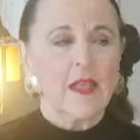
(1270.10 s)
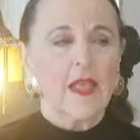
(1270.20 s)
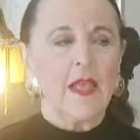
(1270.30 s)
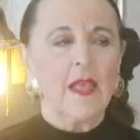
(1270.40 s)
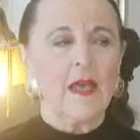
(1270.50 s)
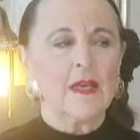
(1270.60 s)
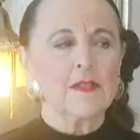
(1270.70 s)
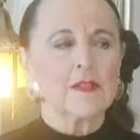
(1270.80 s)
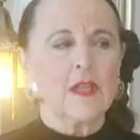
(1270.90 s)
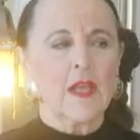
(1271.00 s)

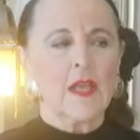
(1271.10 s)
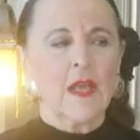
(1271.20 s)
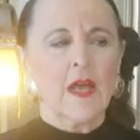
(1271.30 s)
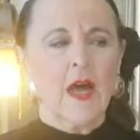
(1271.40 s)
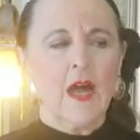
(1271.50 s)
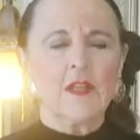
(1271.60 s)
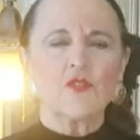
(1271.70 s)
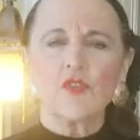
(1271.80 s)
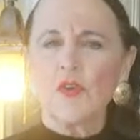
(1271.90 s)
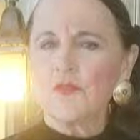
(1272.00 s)
and I
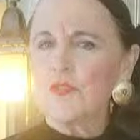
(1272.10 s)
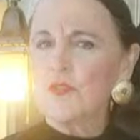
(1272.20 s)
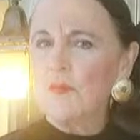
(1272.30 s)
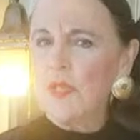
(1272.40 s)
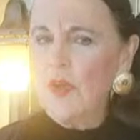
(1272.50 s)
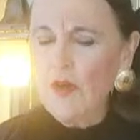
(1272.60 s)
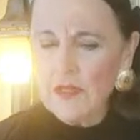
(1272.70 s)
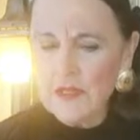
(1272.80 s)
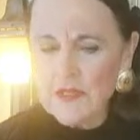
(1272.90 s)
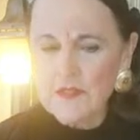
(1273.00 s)
chose to be
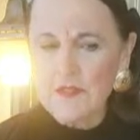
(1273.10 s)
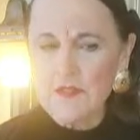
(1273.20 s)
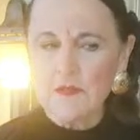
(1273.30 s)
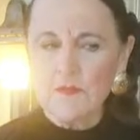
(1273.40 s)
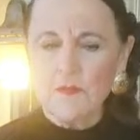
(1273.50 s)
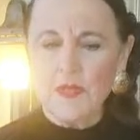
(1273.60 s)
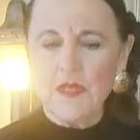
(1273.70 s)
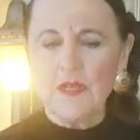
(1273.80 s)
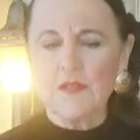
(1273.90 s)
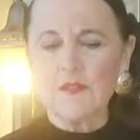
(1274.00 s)
honest
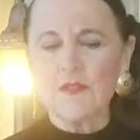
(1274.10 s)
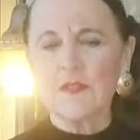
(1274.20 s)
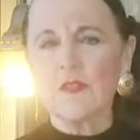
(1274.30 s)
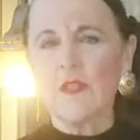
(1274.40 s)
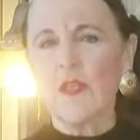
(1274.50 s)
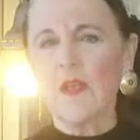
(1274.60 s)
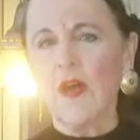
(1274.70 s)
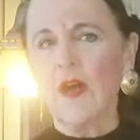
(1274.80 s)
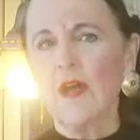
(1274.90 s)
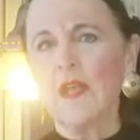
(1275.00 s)
because
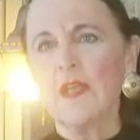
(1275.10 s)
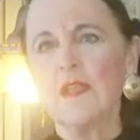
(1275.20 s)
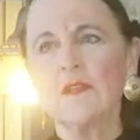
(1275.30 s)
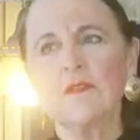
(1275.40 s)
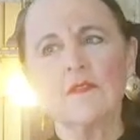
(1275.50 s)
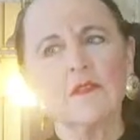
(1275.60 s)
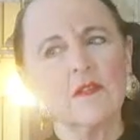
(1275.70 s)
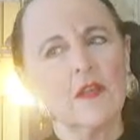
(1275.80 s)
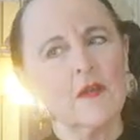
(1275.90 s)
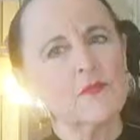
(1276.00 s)
I
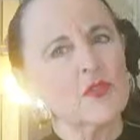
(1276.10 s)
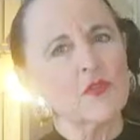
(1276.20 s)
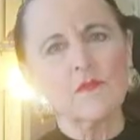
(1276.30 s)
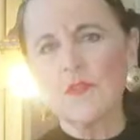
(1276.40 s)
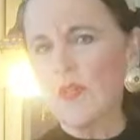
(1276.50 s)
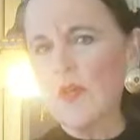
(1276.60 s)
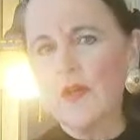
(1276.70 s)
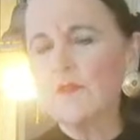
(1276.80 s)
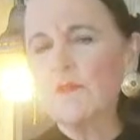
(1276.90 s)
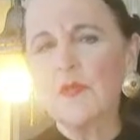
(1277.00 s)
observed a lot
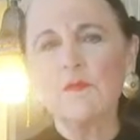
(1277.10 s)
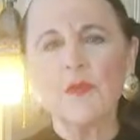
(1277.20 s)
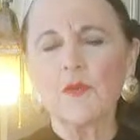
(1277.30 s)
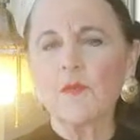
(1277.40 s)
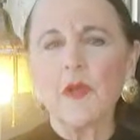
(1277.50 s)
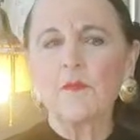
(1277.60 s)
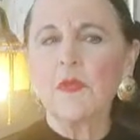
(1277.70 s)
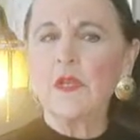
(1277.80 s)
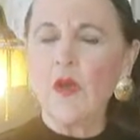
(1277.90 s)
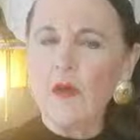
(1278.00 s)
of people around me
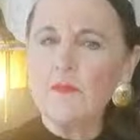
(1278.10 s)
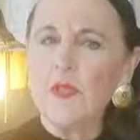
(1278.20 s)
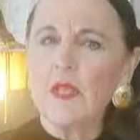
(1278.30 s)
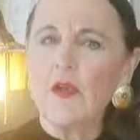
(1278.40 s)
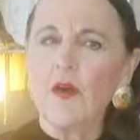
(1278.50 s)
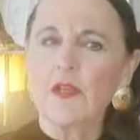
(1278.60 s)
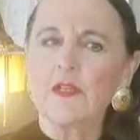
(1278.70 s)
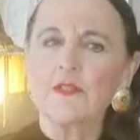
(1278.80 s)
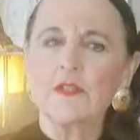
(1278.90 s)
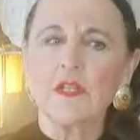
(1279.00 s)
not being
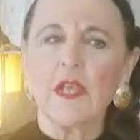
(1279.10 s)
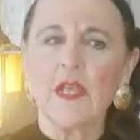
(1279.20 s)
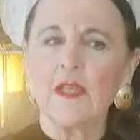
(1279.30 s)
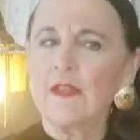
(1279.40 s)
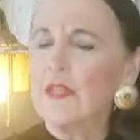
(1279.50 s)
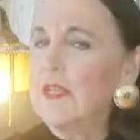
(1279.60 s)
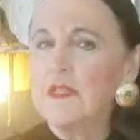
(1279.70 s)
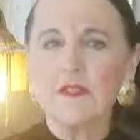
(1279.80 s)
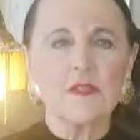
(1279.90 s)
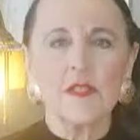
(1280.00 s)
honest, and they
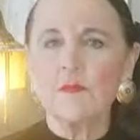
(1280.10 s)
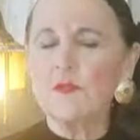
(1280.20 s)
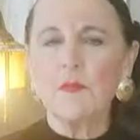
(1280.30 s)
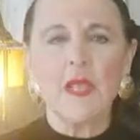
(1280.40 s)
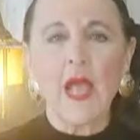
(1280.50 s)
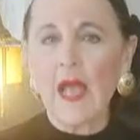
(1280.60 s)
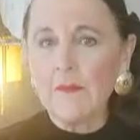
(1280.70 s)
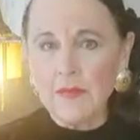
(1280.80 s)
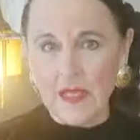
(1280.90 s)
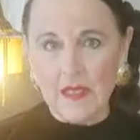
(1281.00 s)
didn't seem to be
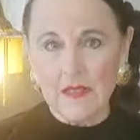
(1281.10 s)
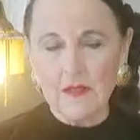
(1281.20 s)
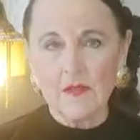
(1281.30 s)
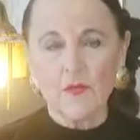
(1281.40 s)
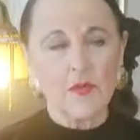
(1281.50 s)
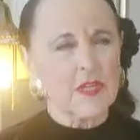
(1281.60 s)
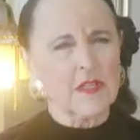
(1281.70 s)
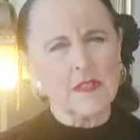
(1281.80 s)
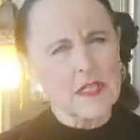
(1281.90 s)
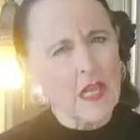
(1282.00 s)
happy or
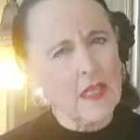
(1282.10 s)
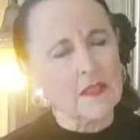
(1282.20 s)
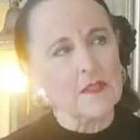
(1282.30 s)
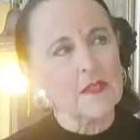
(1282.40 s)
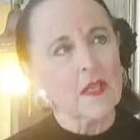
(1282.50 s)
content.